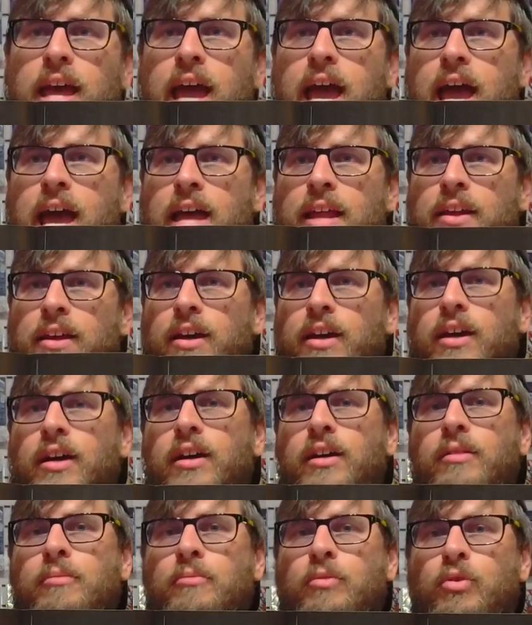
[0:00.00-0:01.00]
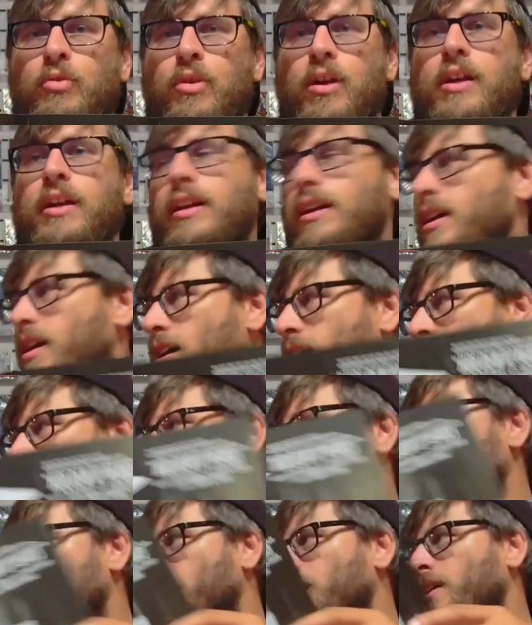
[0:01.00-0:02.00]
at
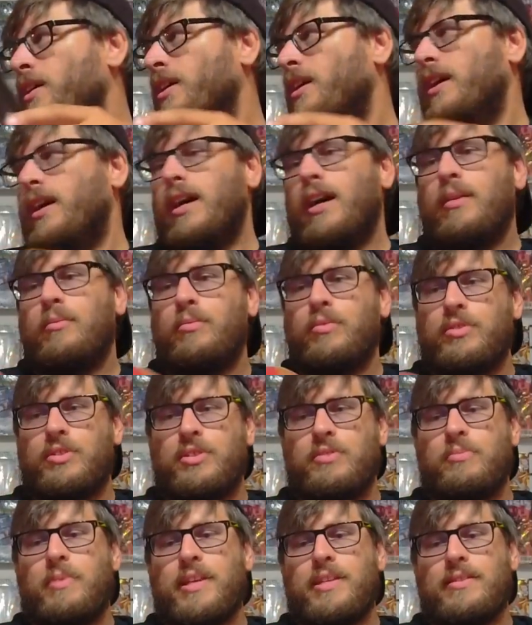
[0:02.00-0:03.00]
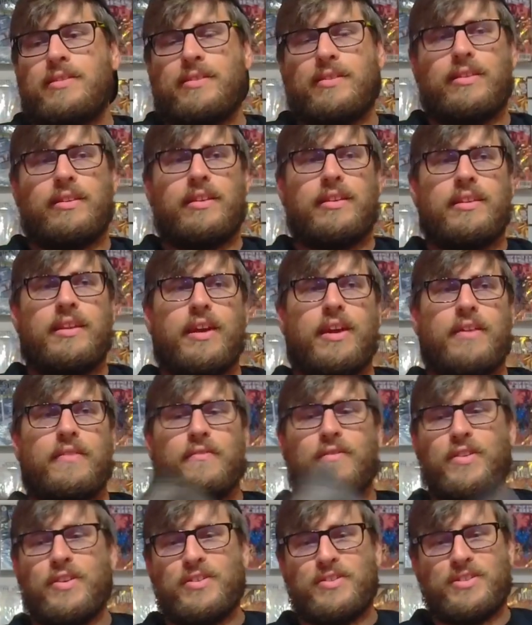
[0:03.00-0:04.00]
ChronicCon, which is basically their
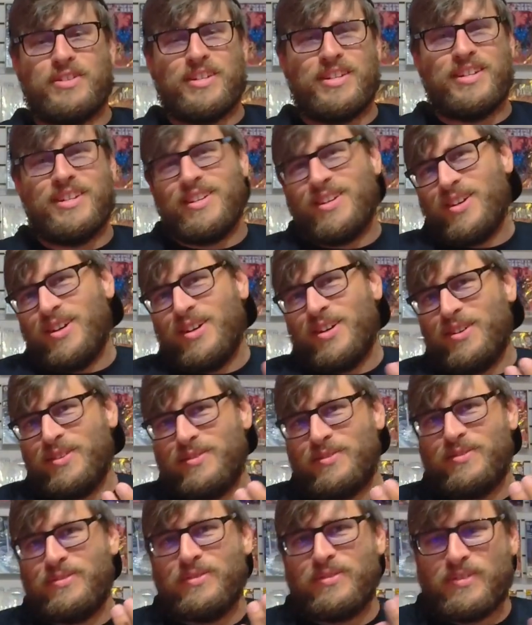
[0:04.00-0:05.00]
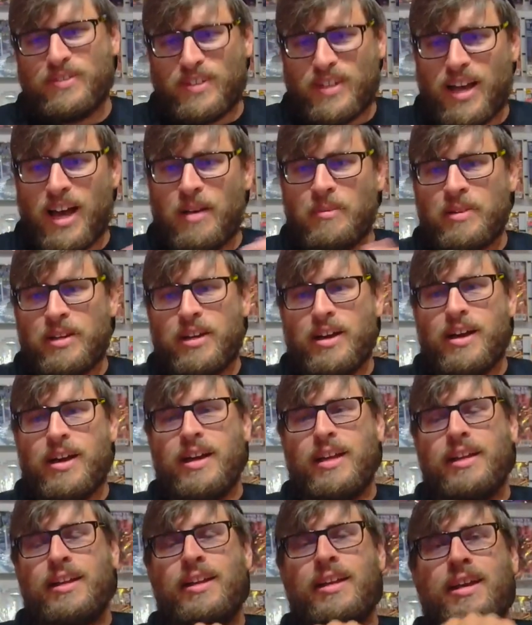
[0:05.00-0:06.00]
version of
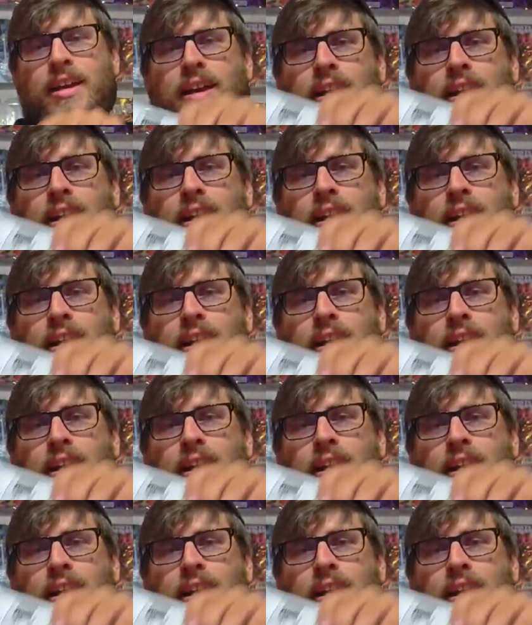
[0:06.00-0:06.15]
Comic-Con.